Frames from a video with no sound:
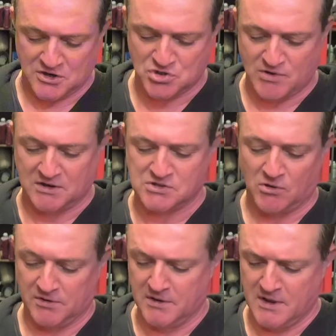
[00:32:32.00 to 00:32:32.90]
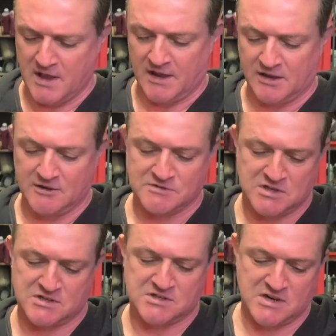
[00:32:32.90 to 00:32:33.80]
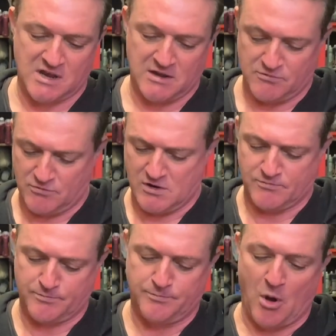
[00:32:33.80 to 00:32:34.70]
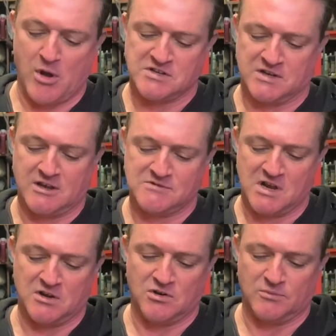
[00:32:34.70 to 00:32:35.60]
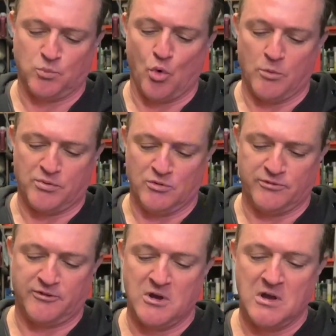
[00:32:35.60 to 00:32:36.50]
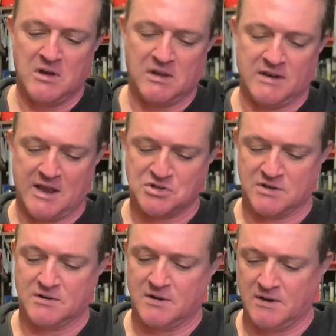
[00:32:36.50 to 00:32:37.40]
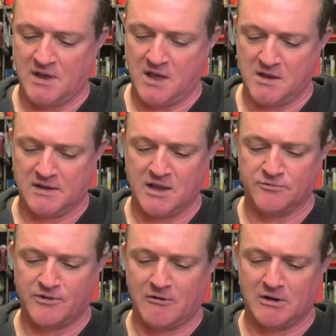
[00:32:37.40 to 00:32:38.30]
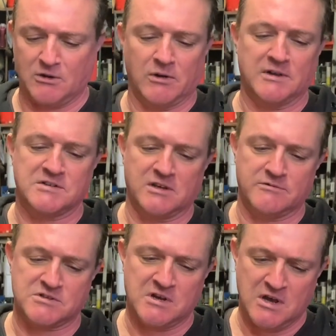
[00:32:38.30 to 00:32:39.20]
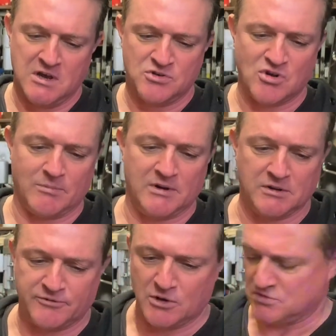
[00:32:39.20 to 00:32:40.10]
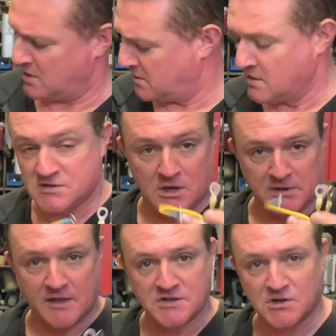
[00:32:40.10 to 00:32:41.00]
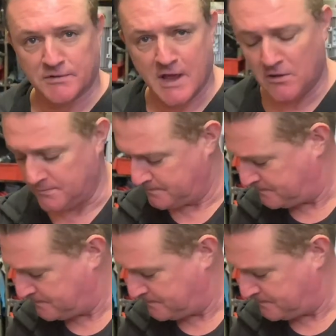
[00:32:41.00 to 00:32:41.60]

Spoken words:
shrinks on and gives this really bites and gives it a good waterproof connection. Again, very unlikely to give us trouble in the future. So we'll get this on now.